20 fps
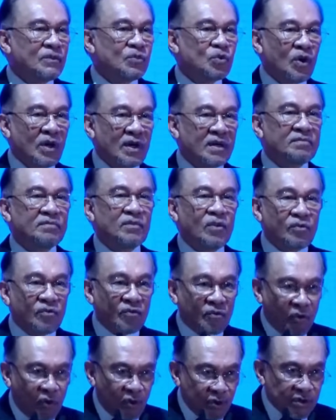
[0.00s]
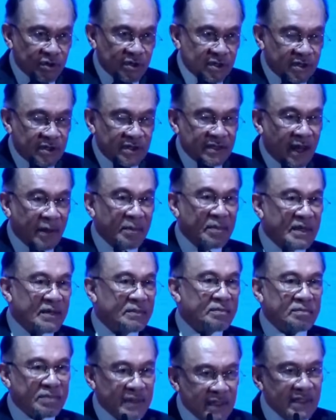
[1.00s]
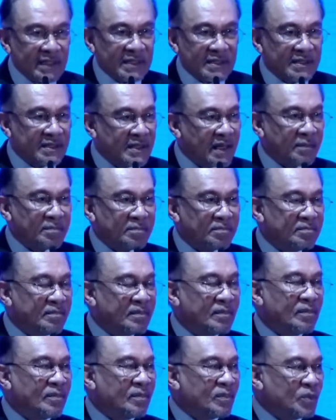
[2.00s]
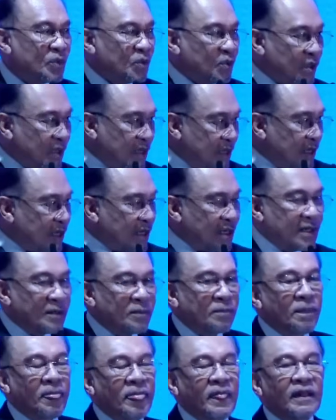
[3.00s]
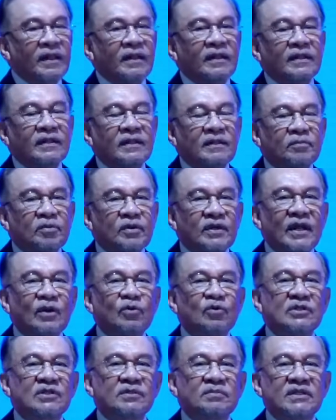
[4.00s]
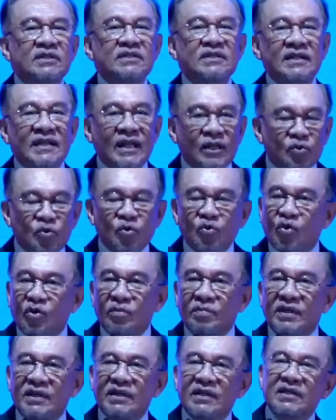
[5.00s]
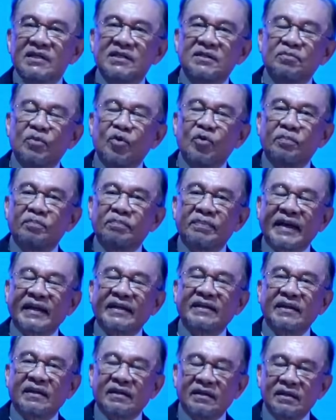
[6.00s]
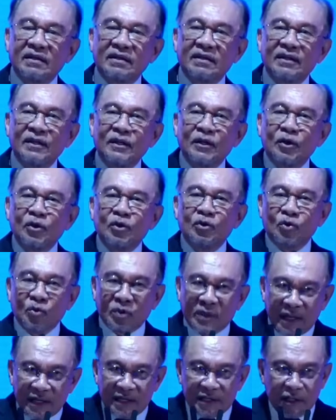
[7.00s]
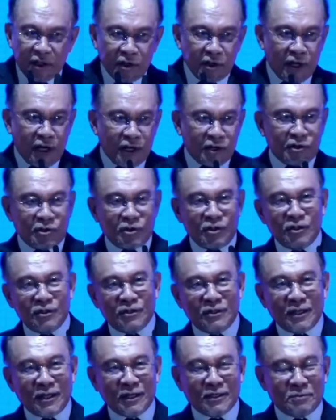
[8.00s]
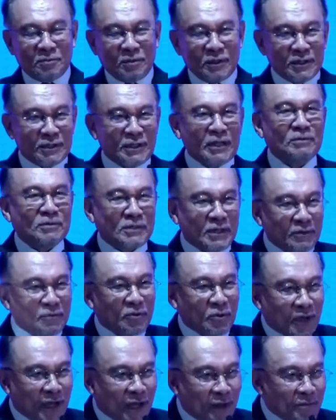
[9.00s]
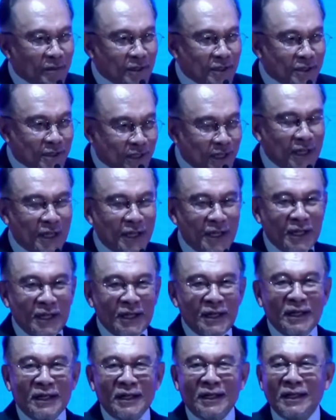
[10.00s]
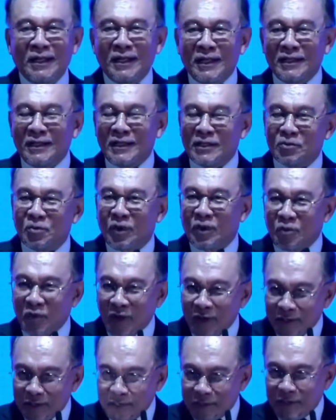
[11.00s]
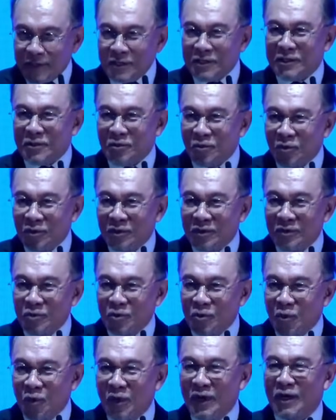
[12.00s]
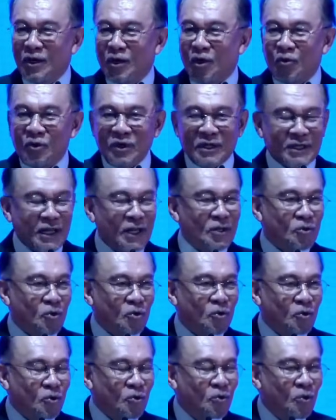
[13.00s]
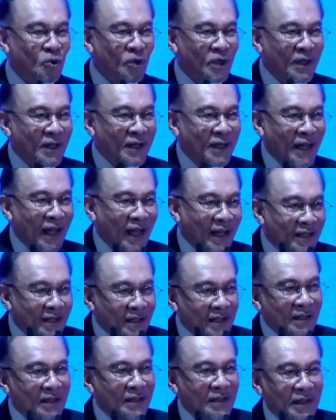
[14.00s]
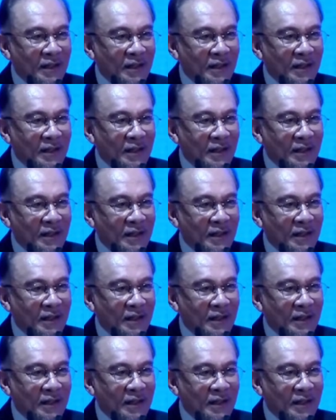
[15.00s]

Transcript: So I'm, of course, doubly pleased to hear the pronouncements, and Datuk Gobind, this is more practical, to get the industries, the experts themselves to come and say, this is what we are doing or intend to do, other